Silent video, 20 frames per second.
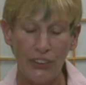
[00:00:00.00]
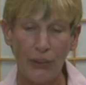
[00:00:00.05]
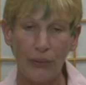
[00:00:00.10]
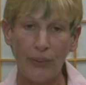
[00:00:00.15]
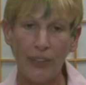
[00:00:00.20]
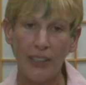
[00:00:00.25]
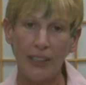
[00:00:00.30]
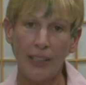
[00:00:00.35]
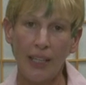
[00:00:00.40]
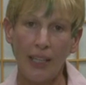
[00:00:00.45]

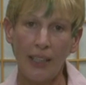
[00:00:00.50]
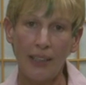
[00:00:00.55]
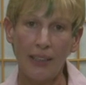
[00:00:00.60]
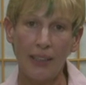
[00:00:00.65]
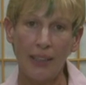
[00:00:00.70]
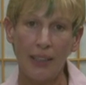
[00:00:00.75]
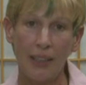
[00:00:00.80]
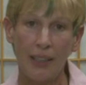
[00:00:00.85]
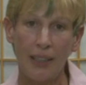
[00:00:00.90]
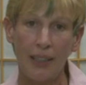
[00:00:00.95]
Joni
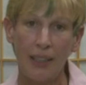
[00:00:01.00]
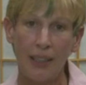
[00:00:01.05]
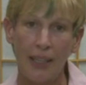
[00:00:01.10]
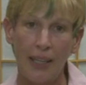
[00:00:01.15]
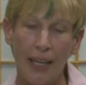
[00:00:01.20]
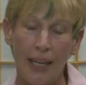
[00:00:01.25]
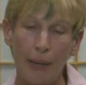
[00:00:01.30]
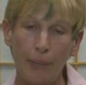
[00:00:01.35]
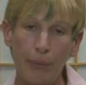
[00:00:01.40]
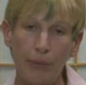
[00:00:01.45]
Lane.
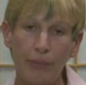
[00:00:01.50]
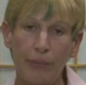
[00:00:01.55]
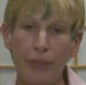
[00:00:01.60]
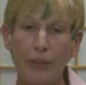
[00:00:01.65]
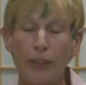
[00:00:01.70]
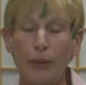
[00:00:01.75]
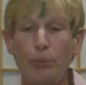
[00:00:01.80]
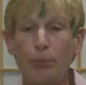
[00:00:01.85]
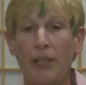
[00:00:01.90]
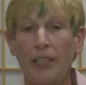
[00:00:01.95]
And before
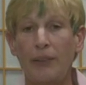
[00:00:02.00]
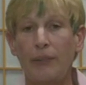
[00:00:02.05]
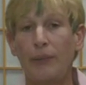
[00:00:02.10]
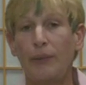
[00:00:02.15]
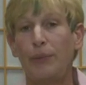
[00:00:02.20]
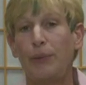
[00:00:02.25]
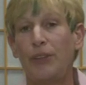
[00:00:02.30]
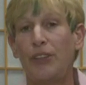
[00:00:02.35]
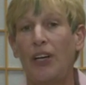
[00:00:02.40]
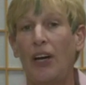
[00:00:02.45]
the break, we
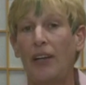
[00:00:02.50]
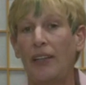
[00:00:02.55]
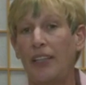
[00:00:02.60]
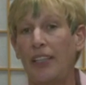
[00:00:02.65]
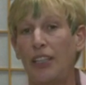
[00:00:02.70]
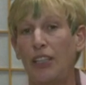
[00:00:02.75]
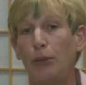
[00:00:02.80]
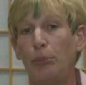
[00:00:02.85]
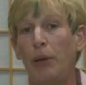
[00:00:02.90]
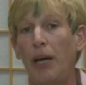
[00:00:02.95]
were
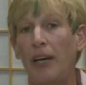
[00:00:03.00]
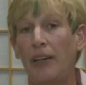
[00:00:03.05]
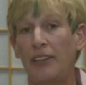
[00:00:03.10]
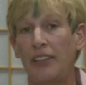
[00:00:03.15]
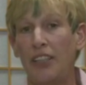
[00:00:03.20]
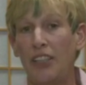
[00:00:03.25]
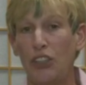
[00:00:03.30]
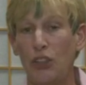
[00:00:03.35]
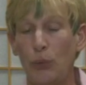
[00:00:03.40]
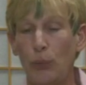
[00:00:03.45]
talking about
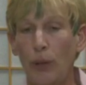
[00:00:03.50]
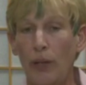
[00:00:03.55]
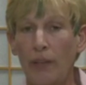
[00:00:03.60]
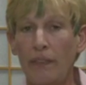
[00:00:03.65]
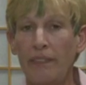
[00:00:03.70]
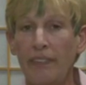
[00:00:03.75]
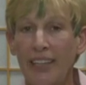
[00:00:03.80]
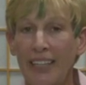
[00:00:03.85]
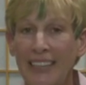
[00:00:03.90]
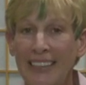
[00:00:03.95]

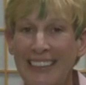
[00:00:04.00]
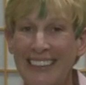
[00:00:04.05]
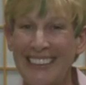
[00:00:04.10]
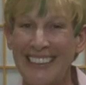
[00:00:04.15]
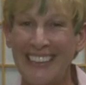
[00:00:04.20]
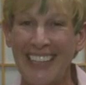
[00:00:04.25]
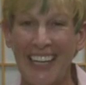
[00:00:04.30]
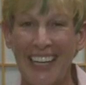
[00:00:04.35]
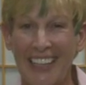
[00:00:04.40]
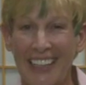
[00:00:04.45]
12 and
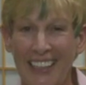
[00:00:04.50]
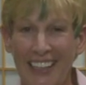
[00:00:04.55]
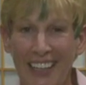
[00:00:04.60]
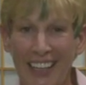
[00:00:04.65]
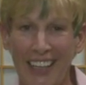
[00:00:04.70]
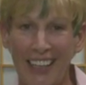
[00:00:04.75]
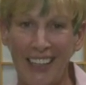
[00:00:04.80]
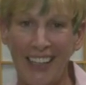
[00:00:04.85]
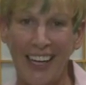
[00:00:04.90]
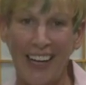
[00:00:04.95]
Zen
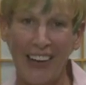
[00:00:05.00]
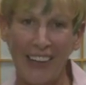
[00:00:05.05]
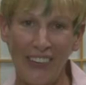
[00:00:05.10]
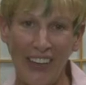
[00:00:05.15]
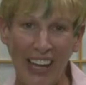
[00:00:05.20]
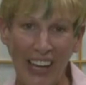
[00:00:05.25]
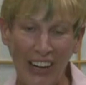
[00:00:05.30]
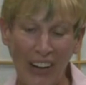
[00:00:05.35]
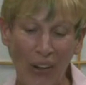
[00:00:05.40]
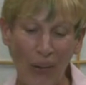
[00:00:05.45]
and how
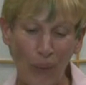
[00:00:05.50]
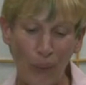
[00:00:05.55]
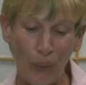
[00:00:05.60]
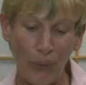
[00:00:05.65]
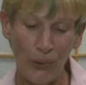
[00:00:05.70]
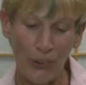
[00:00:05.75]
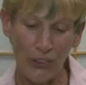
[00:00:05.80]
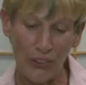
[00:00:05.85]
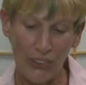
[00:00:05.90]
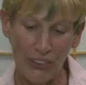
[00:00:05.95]
that all
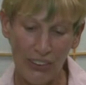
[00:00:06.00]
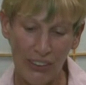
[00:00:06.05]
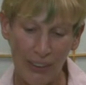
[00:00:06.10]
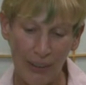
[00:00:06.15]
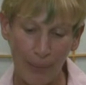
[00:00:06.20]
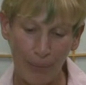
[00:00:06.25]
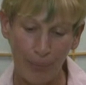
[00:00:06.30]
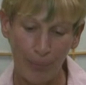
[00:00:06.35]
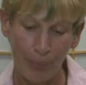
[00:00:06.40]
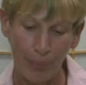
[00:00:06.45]
works.
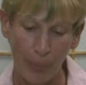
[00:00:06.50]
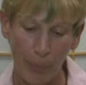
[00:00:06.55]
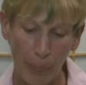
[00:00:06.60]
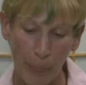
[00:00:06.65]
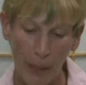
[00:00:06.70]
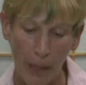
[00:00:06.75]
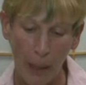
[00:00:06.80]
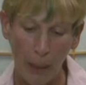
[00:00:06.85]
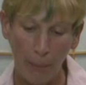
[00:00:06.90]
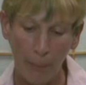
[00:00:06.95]

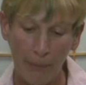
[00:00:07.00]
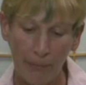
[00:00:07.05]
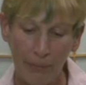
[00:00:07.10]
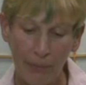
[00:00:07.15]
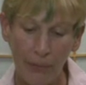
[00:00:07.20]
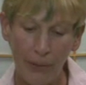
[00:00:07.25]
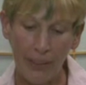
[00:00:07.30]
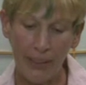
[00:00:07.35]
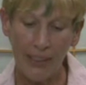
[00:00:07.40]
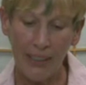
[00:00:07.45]

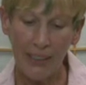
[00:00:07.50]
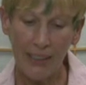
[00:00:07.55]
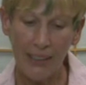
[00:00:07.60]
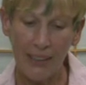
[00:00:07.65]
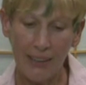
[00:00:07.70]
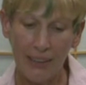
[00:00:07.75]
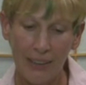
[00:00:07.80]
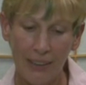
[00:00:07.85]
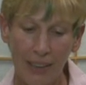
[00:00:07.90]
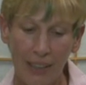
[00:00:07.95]
Before I get
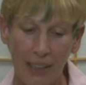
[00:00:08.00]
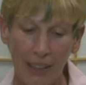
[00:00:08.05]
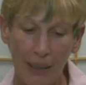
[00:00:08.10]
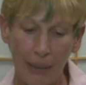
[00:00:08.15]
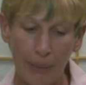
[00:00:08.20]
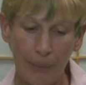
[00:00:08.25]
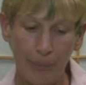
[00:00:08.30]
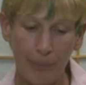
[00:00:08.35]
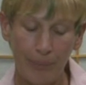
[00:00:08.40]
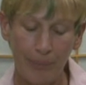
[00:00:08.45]

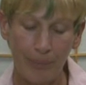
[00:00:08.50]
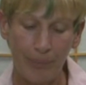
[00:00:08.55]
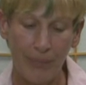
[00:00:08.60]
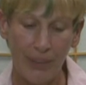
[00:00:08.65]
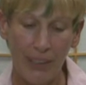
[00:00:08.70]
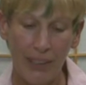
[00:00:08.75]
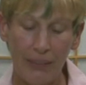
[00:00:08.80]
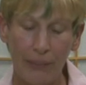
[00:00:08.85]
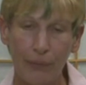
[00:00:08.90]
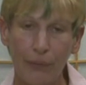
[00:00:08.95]
um,
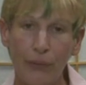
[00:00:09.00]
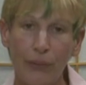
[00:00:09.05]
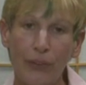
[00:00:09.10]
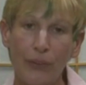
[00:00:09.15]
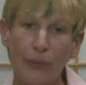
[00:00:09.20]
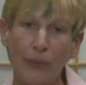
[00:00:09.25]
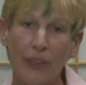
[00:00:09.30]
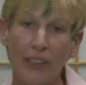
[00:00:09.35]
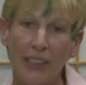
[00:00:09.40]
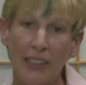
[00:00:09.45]
any
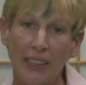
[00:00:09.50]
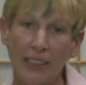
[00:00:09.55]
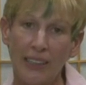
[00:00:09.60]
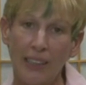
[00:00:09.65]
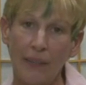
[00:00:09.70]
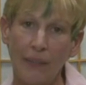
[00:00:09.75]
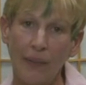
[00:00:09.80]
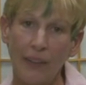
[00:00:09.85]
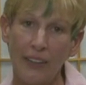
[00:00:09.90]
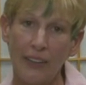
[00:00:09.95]
further with this,
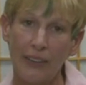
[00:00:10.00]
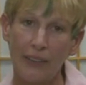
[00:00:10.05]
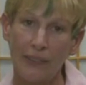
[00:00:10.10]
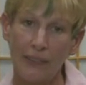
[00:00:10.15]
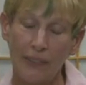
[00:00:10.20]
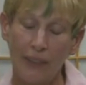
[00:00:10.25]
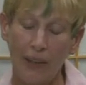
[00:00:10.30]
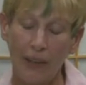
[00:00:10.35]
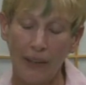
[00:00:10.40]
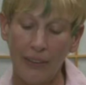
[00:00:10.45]
I want
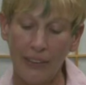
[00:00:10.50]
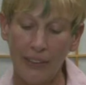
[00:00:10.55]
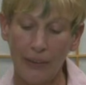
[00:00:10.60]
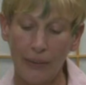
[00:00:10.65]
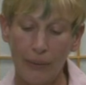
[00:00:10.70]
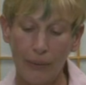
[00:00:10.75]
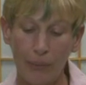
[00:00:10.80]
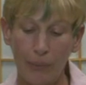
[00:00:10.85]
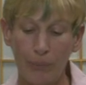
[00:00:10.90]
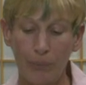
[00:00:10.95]
to
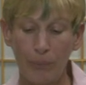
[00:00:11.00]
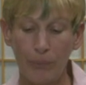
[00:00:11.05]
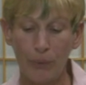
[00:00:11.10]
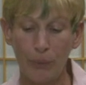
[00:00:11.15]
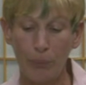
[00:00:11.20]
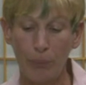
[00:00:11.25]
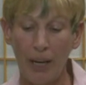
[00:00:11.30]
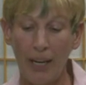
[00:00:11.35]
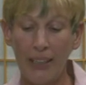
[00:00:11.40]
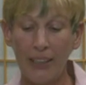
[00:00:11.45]
also
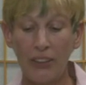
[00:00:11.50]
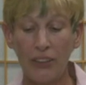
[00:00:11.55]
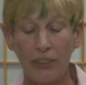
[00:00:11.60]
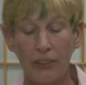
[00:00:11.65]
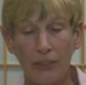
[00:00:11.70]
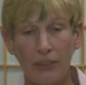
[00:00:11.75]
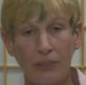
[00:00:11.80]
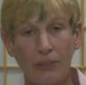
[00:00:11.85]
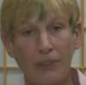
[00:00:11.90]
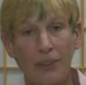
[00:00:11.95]
remind
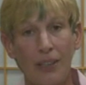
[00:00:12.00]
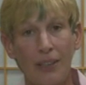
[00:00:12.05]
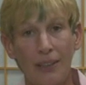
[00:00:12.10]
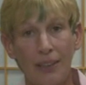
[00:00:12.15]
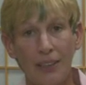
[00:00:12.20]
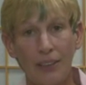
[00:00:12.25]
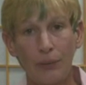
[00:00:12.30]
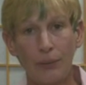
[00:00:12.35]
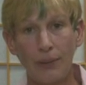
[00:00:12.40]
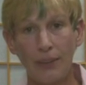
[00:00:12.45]
you that
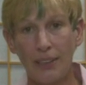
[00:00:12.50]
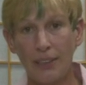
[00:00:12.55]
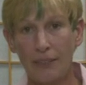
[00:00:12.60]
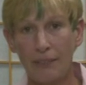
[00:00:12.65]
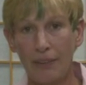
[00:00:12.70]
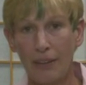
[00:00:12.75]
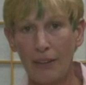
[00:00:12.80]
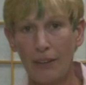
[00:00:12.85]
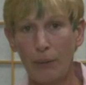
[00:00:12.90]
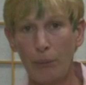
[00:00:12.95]
this was
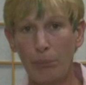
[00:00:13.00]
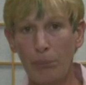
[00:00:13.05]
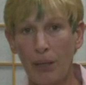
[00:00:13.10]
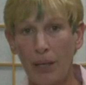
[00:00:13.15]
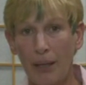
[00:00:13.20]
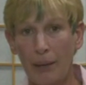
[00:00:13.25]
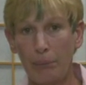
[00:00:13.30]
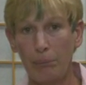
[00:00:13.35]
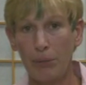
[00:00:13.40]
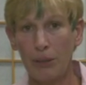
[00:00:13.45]
developed
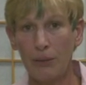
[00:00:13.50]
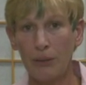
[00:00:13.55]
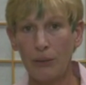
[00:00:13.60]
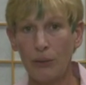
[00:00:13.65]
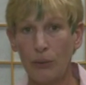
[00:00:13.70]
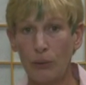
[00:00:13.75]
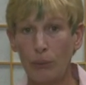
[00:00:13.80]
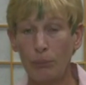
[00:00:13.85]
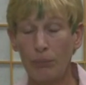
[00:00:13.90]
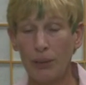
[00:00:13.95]
by Bill
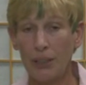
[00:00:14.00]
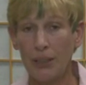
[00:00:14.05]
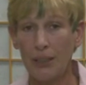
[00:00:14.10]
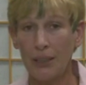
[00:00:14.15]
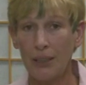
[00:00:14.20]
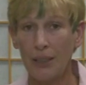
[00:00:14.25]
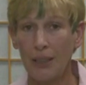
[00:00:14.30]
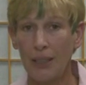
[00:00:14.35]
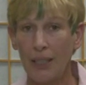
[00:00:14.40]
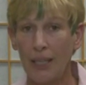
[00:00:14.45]
Krumbein,